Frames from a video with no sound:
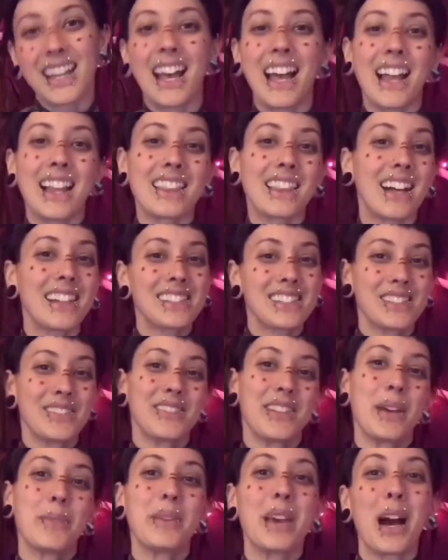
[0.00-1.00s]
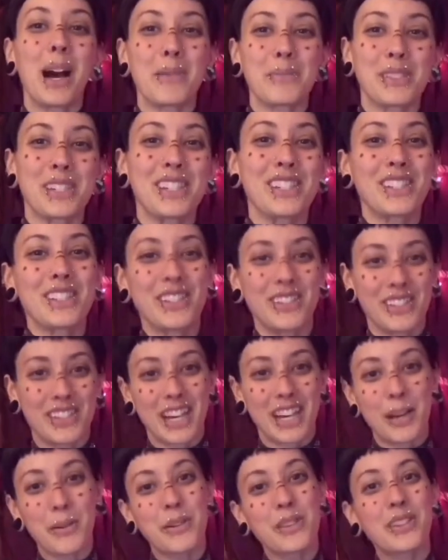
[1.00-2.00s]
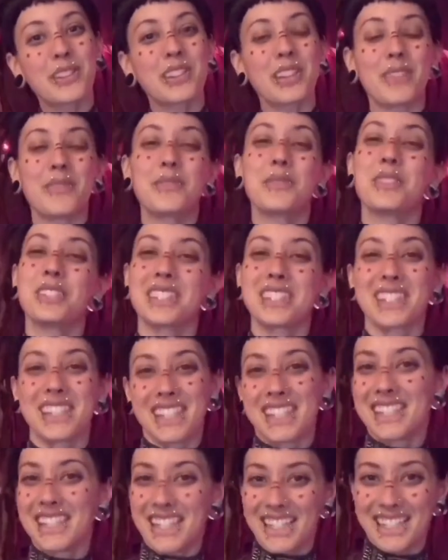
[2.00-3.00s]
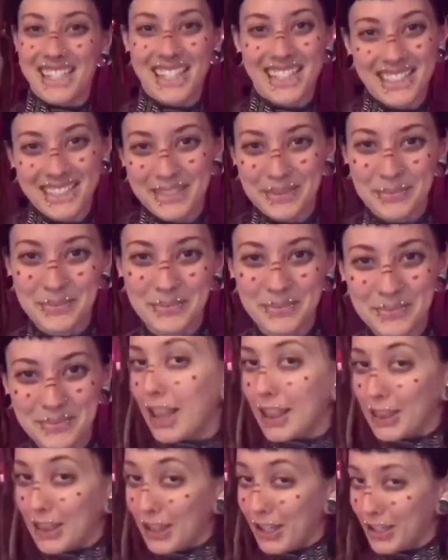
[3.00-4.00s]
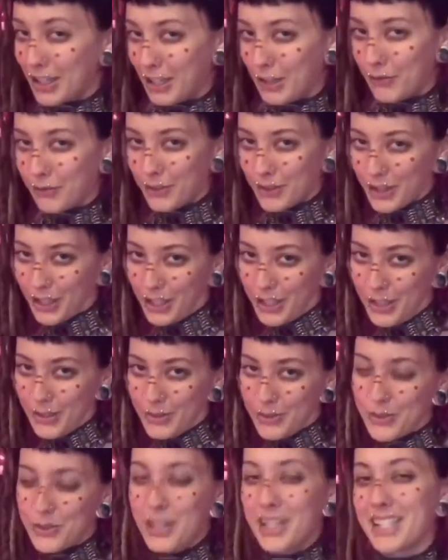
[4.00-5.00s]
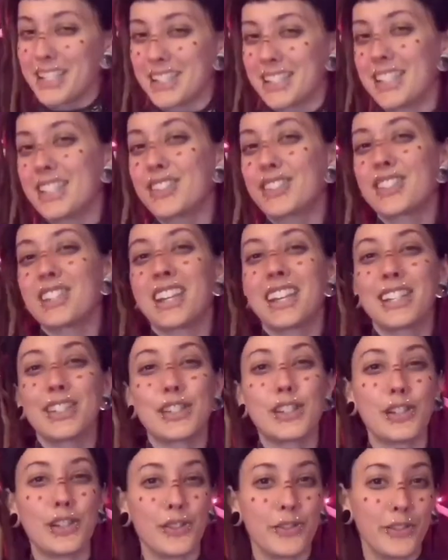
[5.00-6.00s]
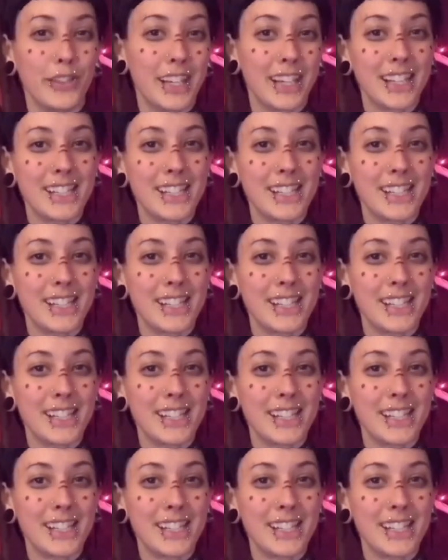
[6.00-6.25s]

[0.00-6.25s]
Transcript: Lots of yummy options to share with your loved ones this season. Lucky for you, transitioning to a vegan